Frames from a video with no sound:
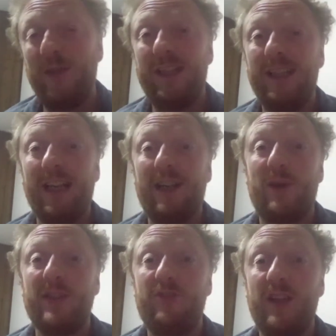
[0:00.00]
we can get
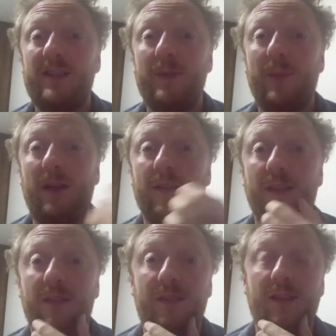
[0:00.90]
quite stressed about
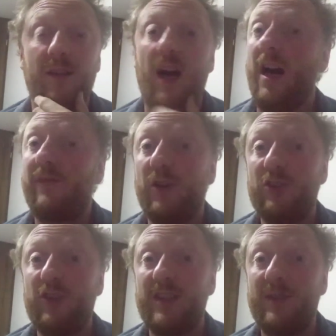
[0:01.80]
it. I've got
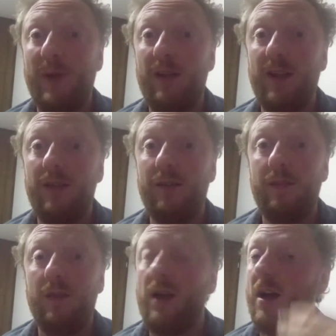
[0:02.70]
stressed about it,
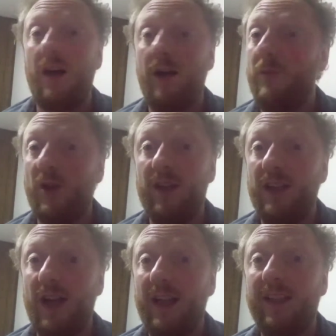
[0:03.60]
I'm not going to
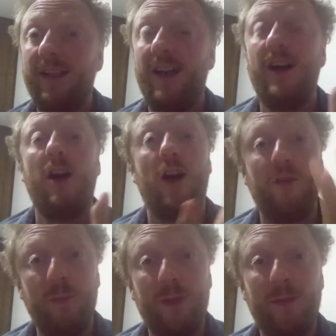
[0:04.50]
lie.
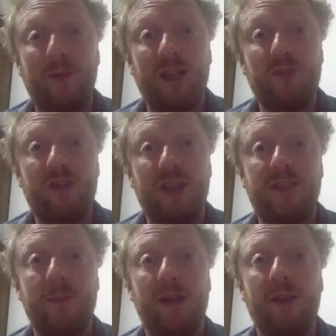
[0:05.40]
Other people get
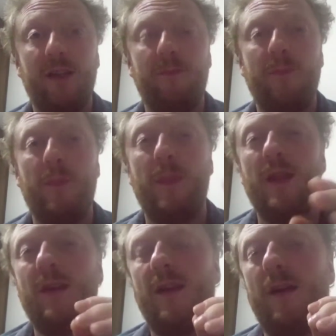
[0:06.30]
stressed about it.
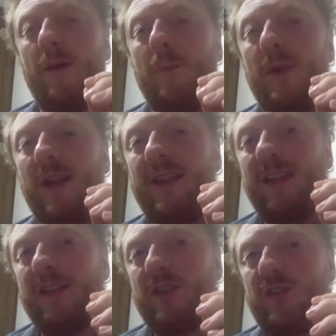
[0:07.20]
But I
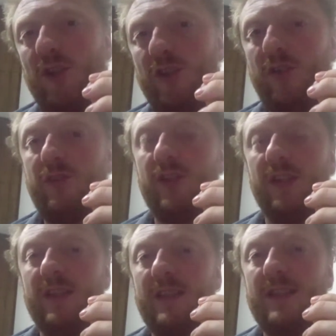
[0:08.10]
think the
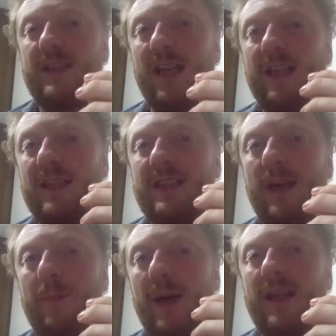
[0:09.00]
solution is to take a
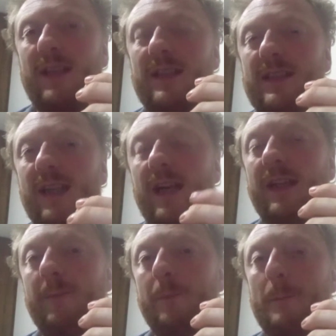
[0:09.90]
step back and say,